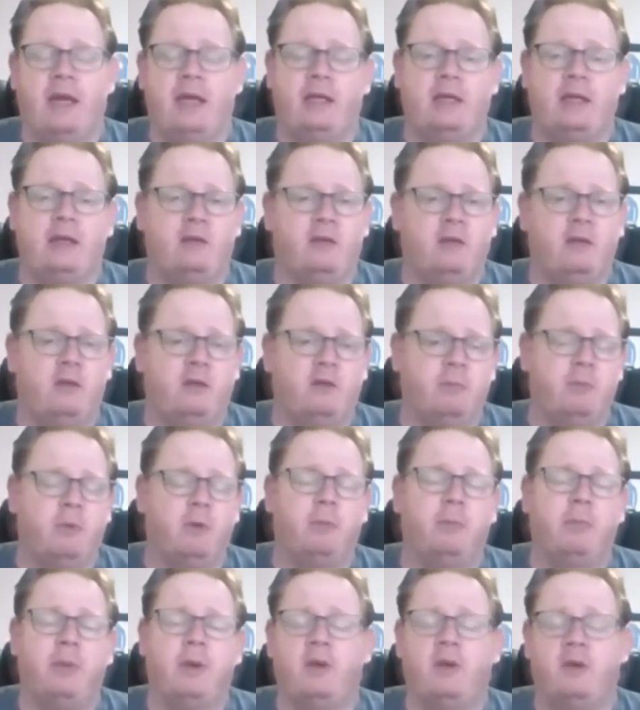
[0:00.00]
ending to this
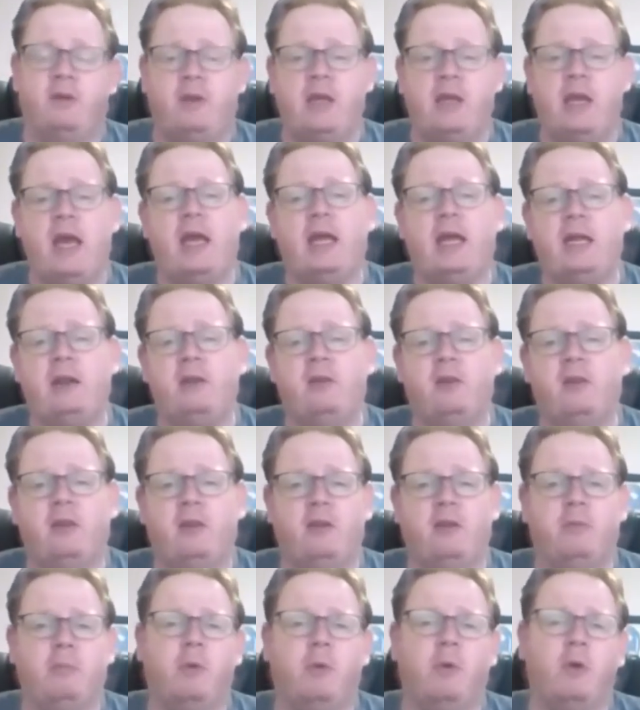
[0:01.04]
book because the ending to
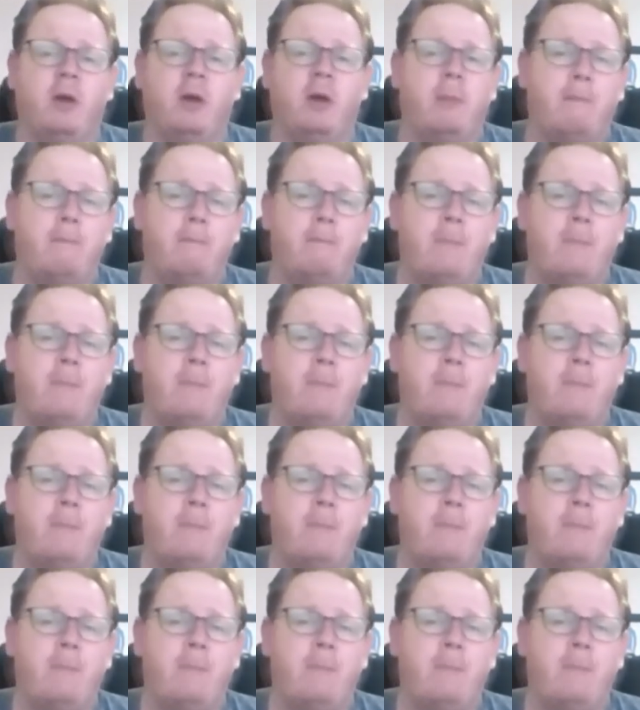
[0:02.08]
this book